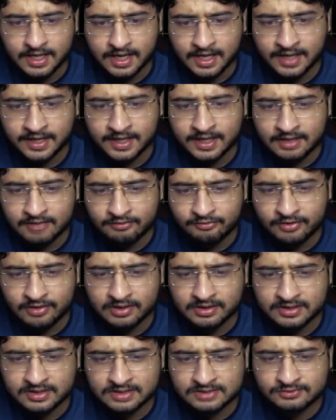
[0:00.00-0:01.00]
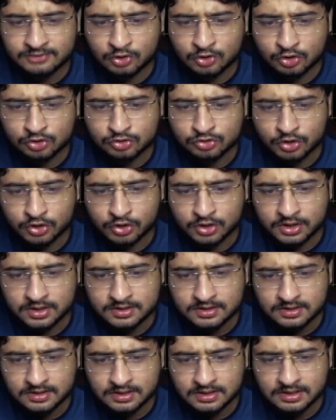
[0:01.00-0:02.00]
And I'll fill this with horizontal,
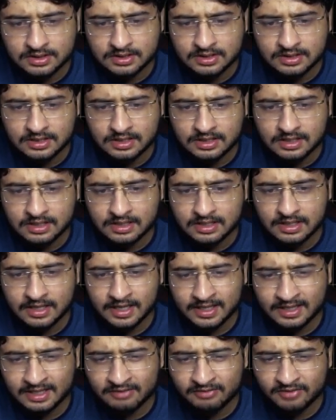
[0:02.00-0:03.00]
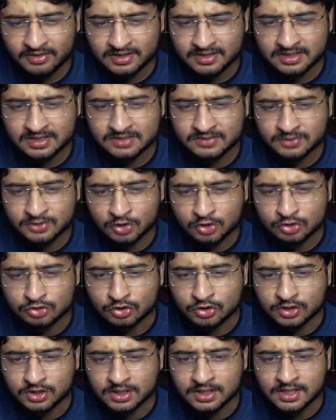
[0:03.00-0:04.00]
and I'll fill this with
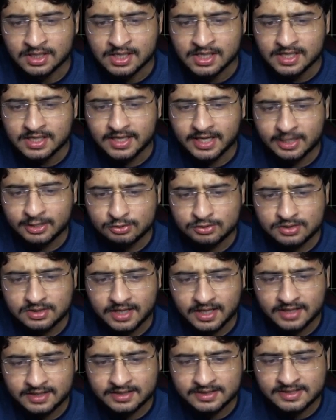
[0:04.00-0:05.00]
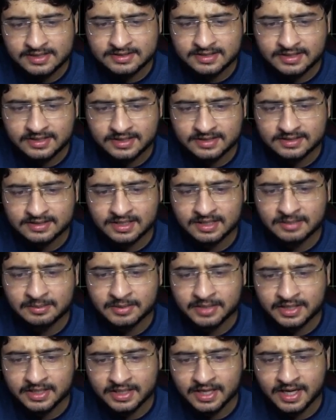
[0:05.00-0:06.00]
horizontal. Can you see that these areas are
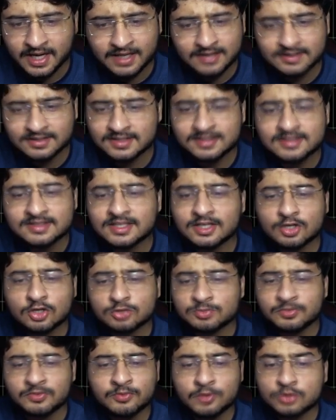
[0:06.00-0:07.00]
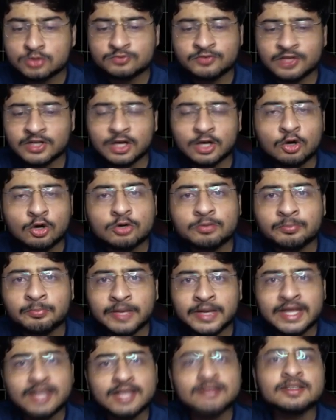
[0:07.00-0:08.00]
remaining, and these cannot be because we cannot
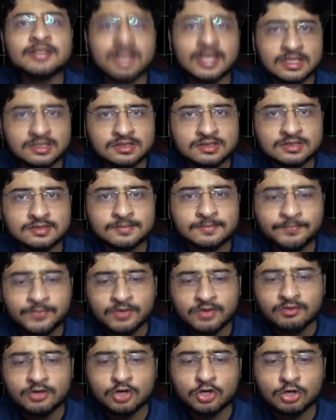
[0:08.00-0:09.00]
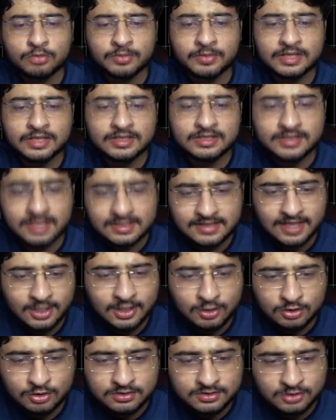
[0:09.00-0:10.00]
break the tiles. We cannot break the tiles. I
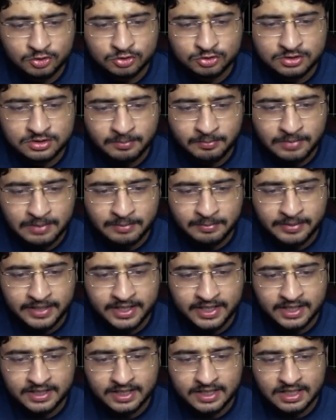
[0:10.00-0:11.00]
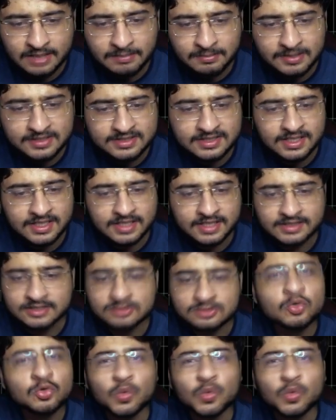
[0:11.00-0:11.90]
cannot simply break a tile and place it like this.